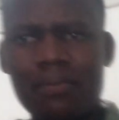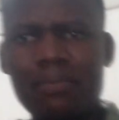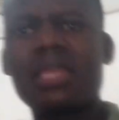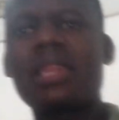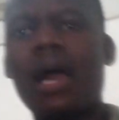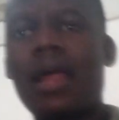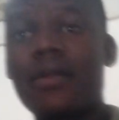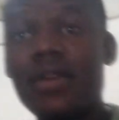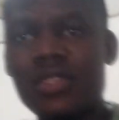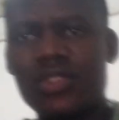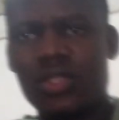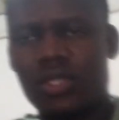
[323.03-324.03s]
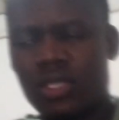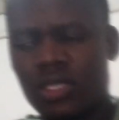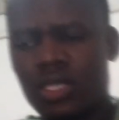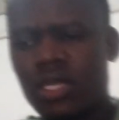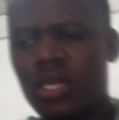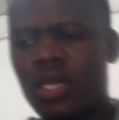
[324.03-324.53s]
being arranged
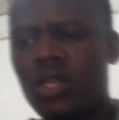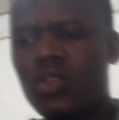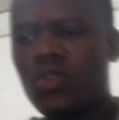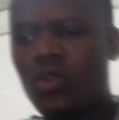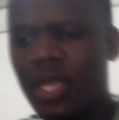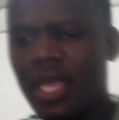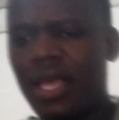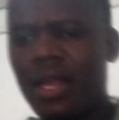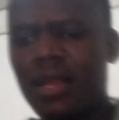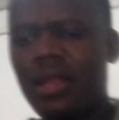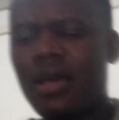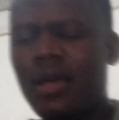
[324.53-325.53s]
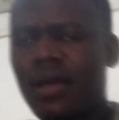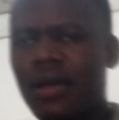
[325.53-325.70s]
to kill